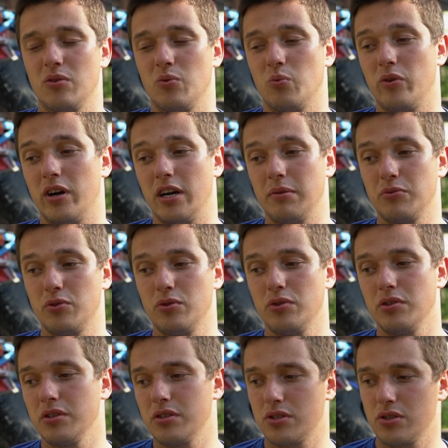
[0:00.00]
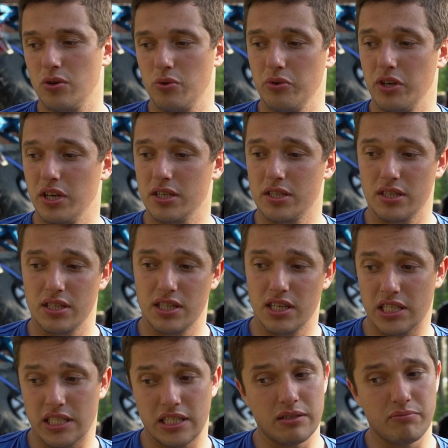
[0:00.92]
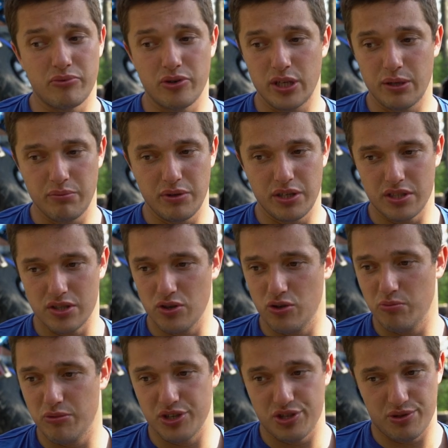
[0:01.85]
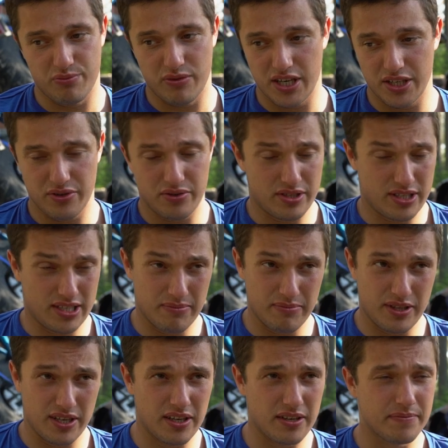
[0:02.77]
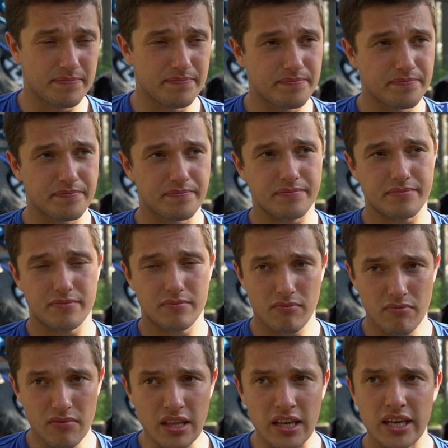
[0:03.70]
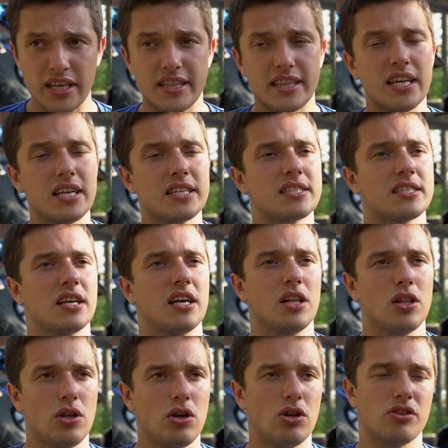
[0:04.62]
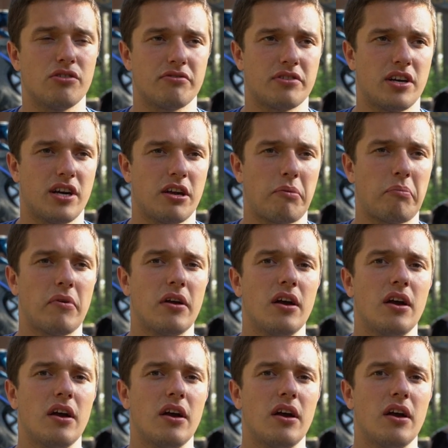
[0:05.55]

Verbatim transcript: why I'm doing so? Yes, it doesn't bring me so much money or something. It takes a lot of time,